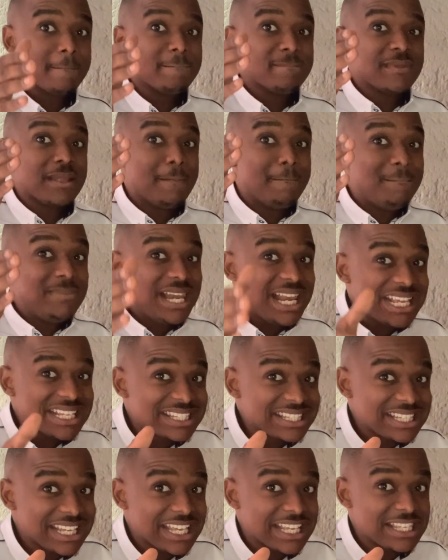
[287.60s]

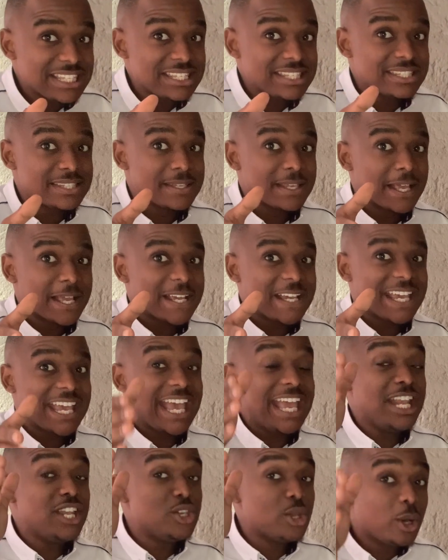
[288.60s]
blessings, okay,
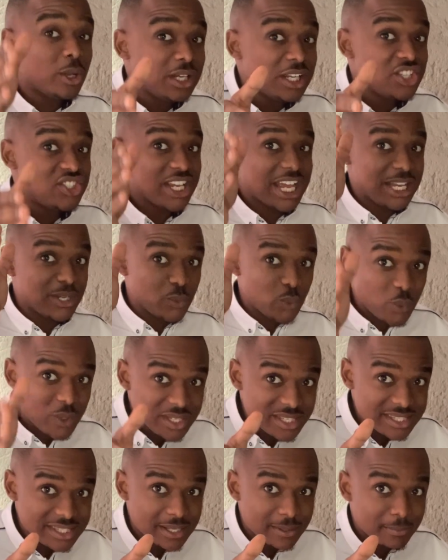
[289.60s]
knowledge and
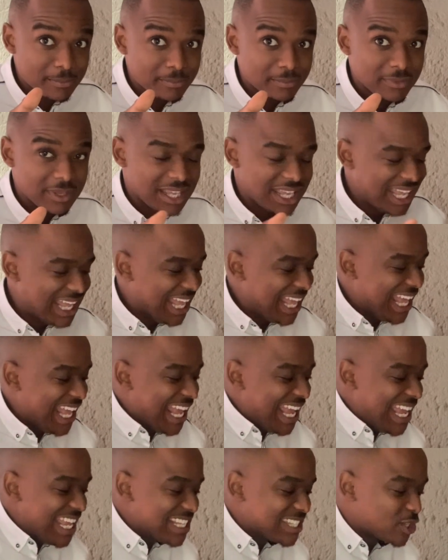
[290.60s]
wisdom,
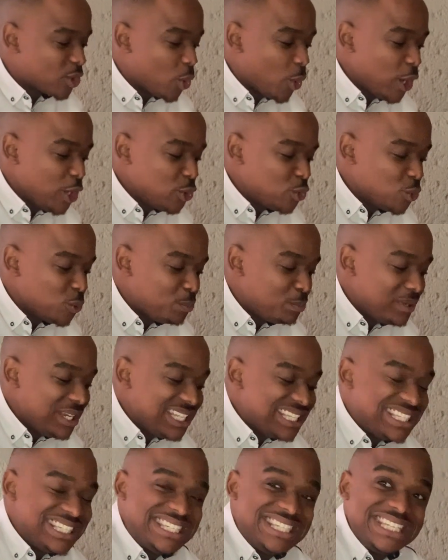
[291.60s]
is going to be
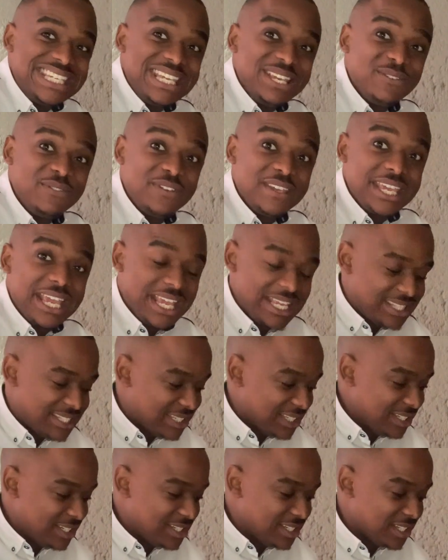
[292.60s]

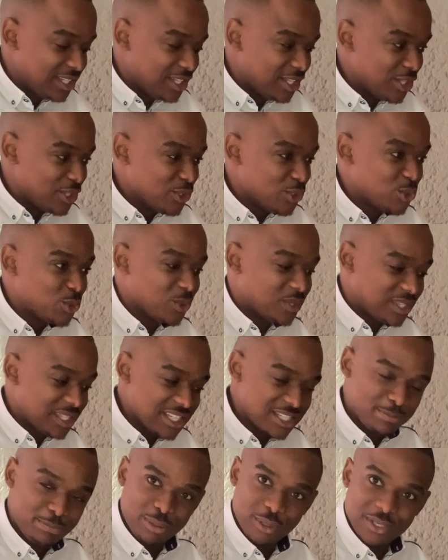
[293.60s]
deviated to this
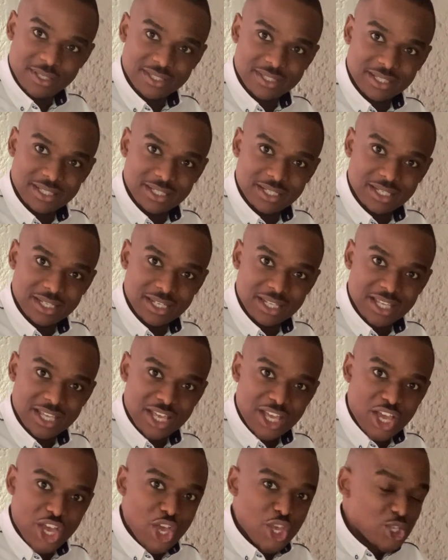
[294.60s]
person.
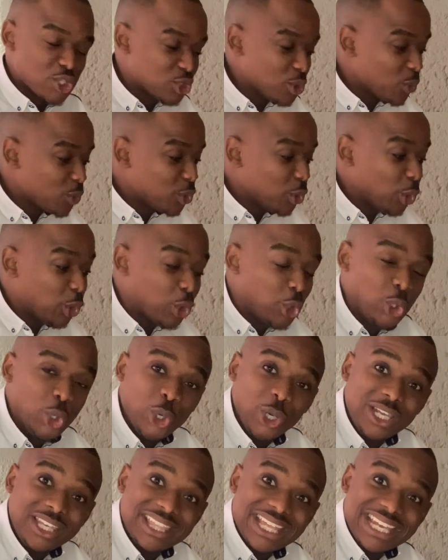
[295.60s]
So the
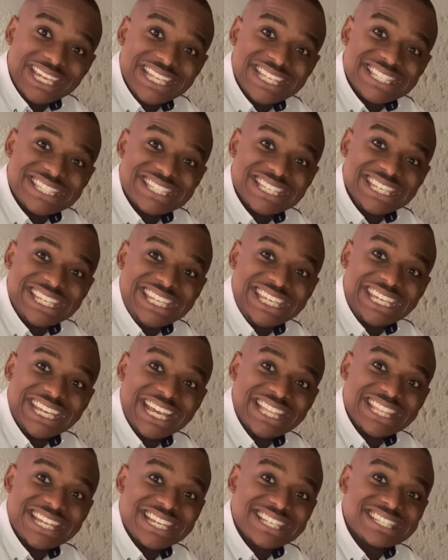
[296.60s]
good that is in here,
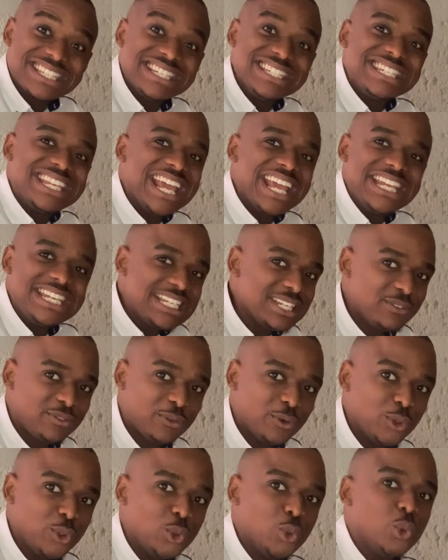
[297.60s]
that is intended for
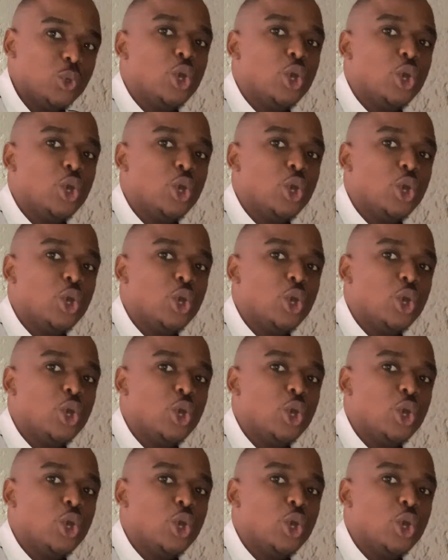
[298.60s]
you,